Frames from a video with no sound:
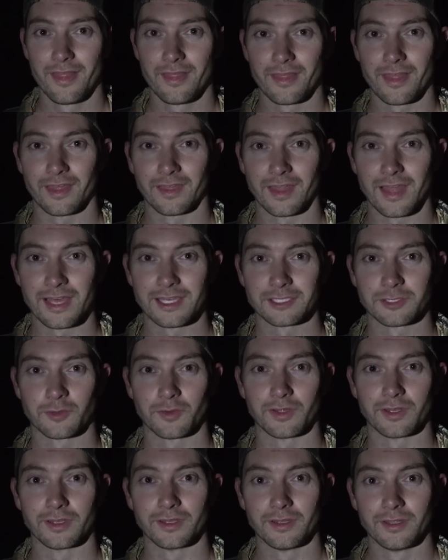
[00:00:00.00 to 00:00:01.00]
That last
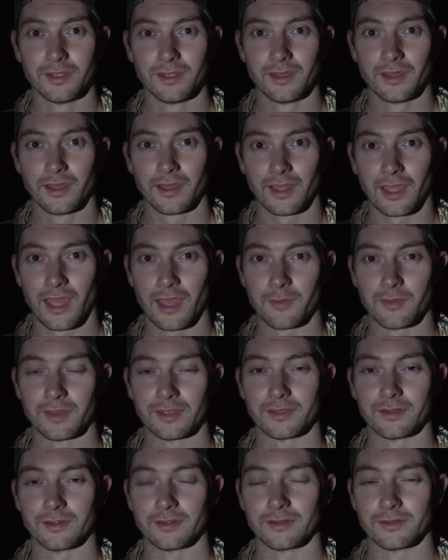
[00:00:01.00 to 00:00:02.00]
one came
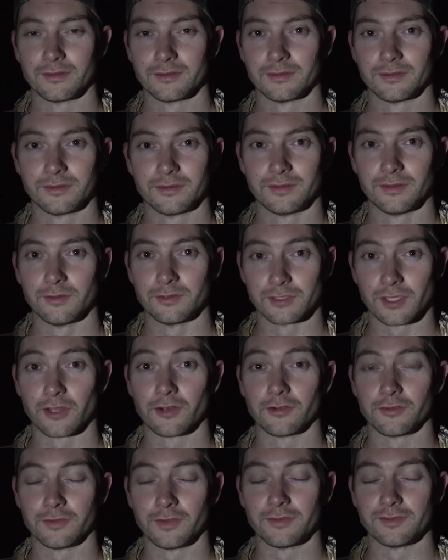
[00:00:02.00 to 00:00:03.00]
into, it was
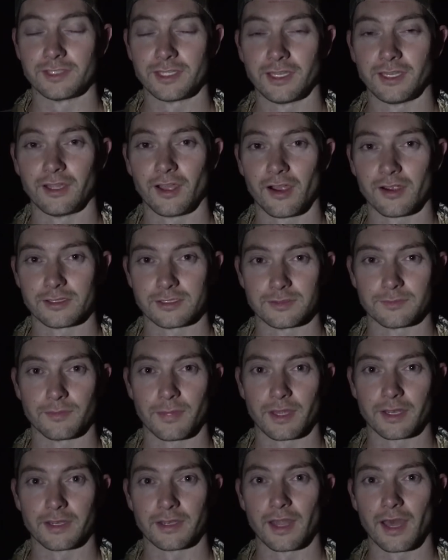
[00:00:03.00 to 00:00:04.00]
under 15 yards and
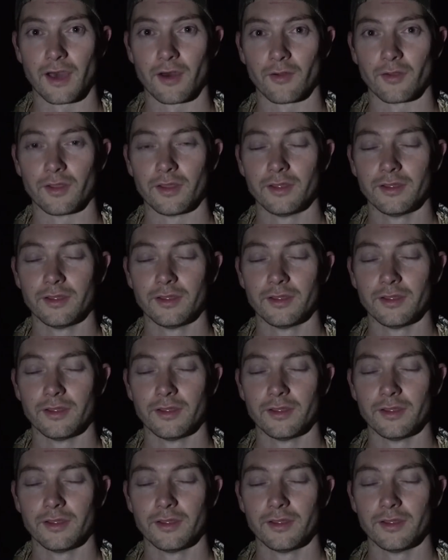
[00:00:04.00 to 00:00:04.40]
bedded down.